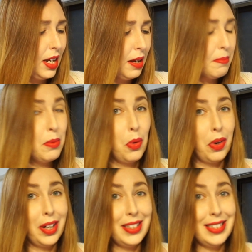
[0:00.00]

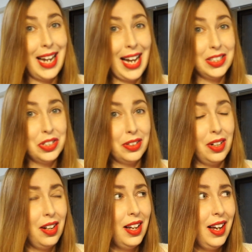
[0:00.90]
more
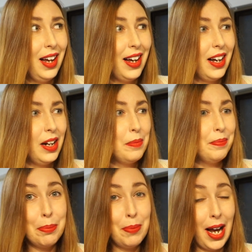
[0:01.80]
natural.
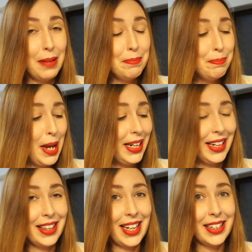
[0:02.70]
I'm
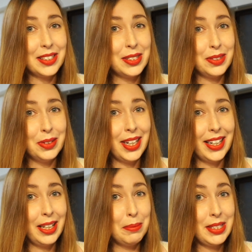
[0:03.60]
betting that Suga
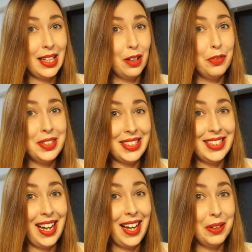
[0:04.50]
himself did
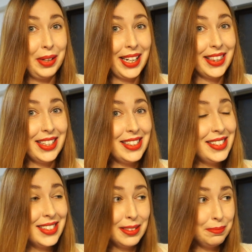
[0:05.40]
not write
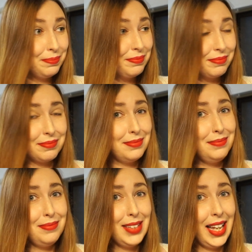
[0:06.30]
this.
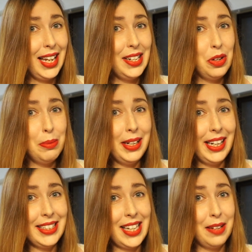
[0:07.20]
Ain't nobody got
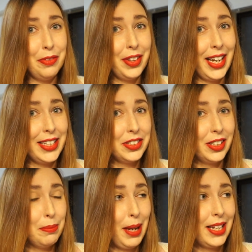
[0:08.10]
time for that during a
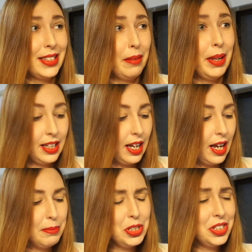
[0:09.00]
pandemic.
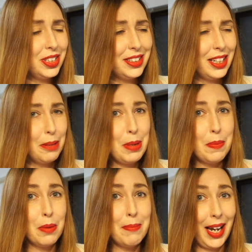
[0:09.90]
I'm sure there are people
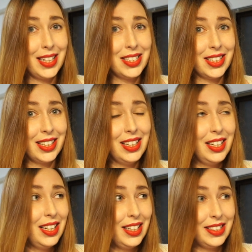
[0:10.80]
managing
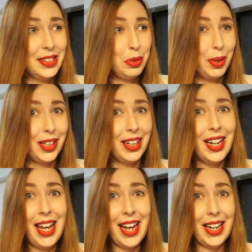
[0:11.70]
his Twitter,
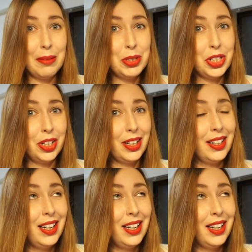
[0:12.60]
and I'm sure